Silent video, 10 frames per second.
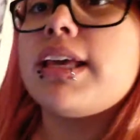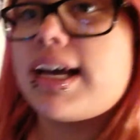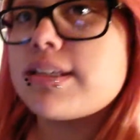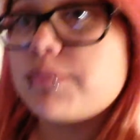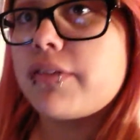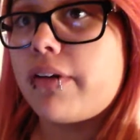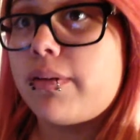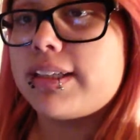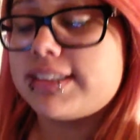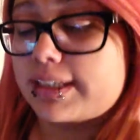asked me if I
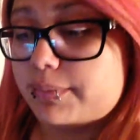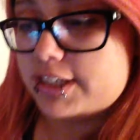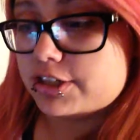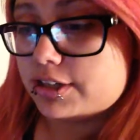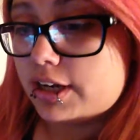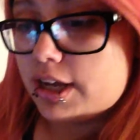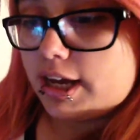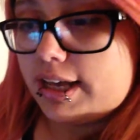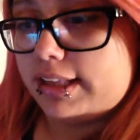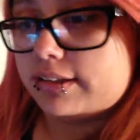wanted to take a picture,
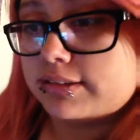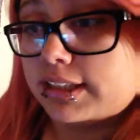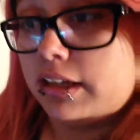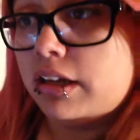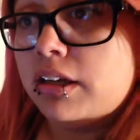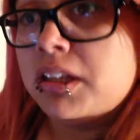and I was like,